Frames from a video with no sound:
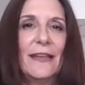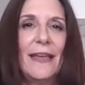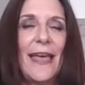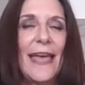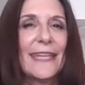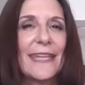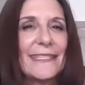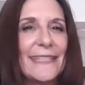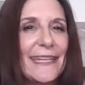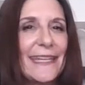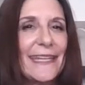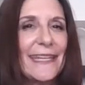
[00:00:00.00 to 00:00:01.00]
and it
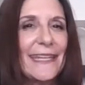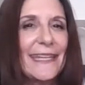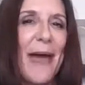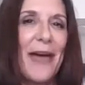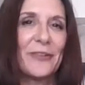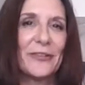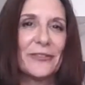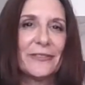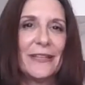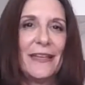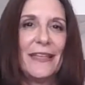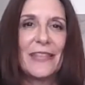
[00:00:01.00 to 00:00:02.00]
didn't even matter
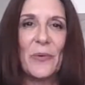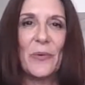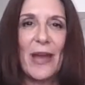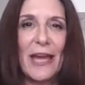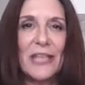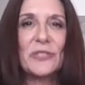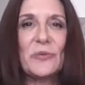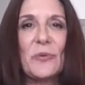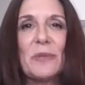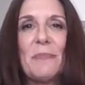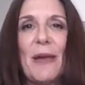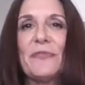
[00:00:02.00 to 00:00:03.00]
that when I
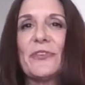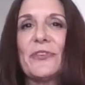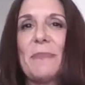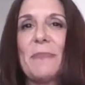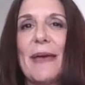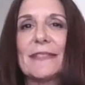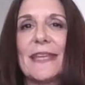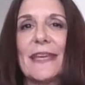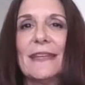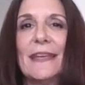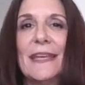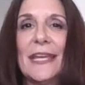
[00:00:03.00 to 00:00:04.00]
scored my first
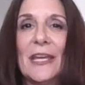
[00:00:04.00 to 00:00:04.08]
basket,